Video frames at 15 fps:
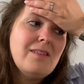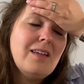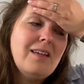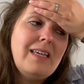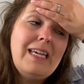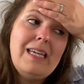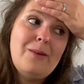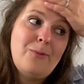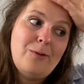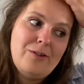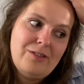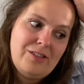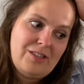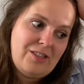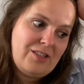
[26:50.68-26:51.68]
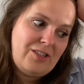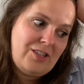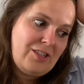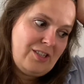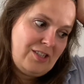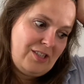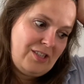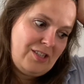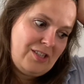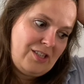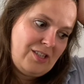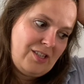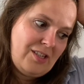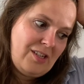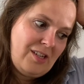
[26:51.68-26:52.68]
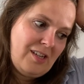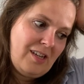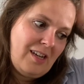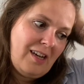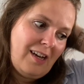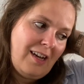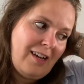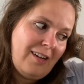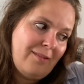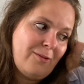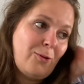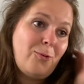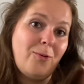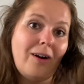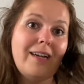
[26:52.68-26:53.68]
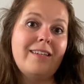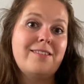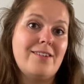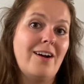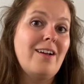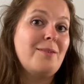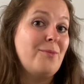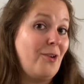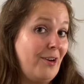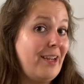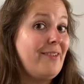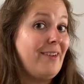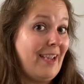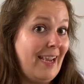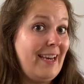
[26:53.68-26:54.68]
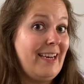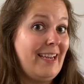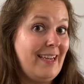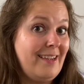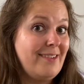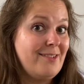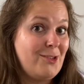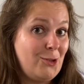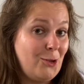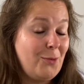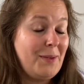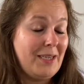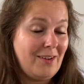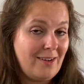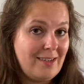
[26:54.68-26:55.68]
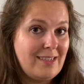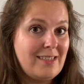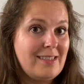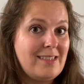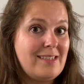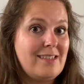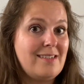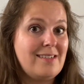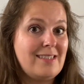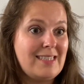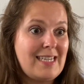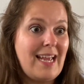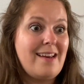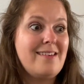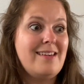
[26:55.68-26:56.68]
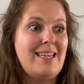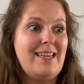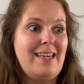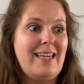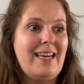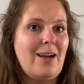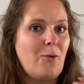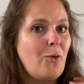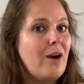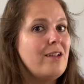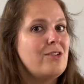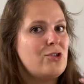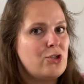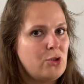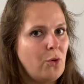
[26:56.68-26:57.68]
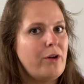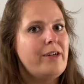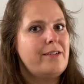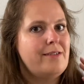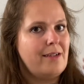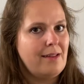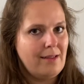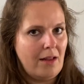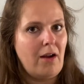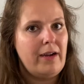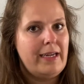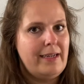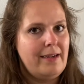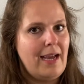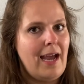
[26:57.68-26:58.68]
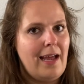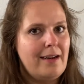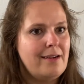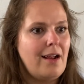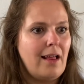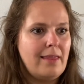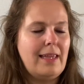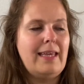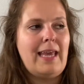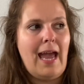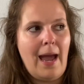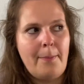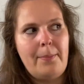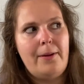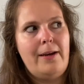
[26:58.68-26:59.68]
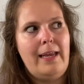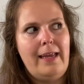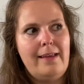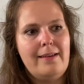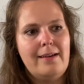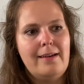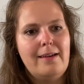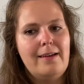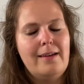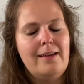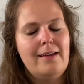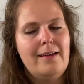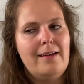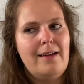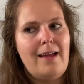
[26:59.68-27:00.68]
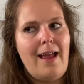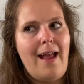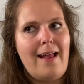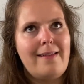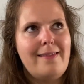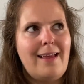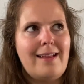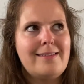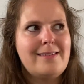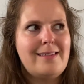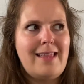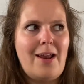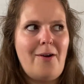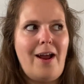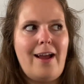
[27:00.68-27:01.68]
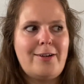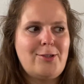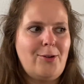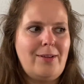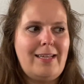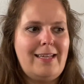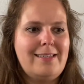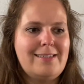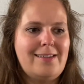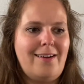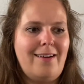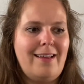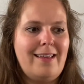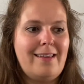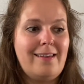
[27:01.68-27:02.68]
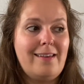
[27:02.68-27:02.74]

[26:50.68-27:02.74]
it was just quite unmotivating, to be honest, standing in a quite short line and nothing happening. And that there actually is like